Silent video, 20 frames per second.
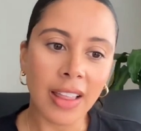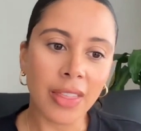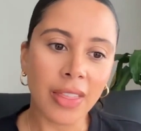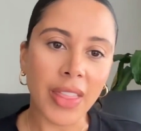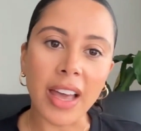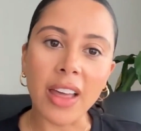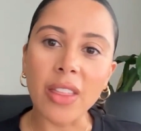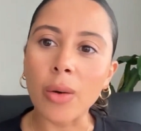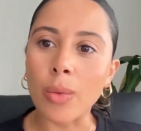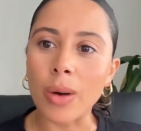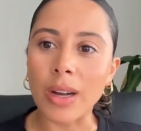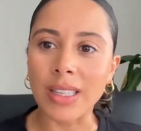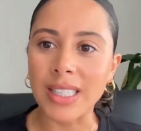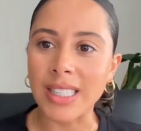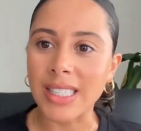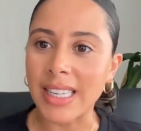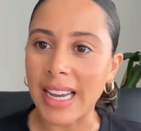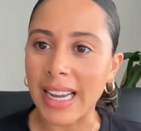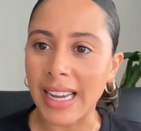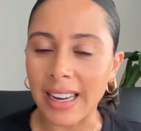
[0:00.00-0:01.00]
They're the ones
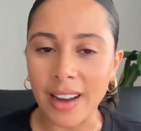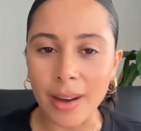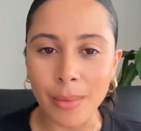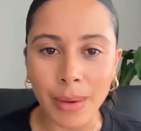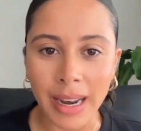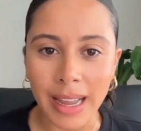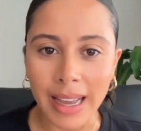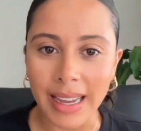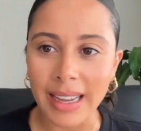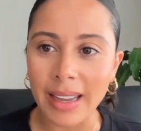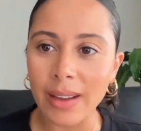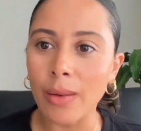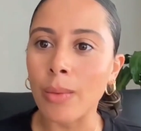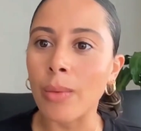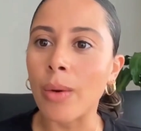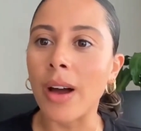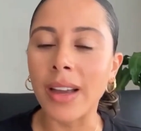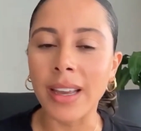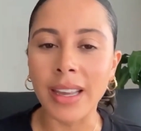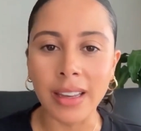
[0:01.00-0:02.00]
staying up late,
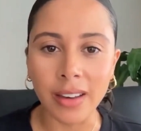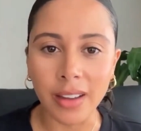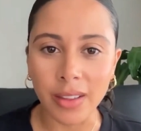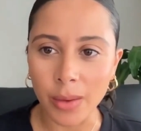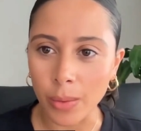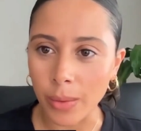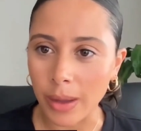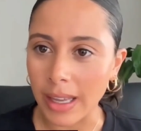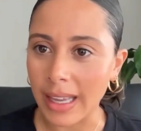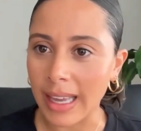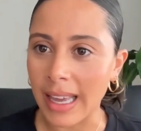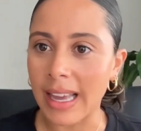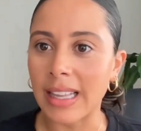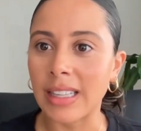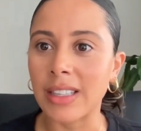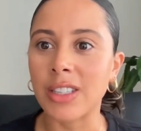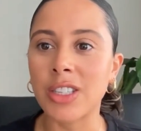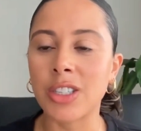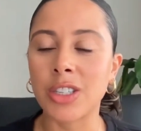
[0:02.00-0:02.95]
working at the weekends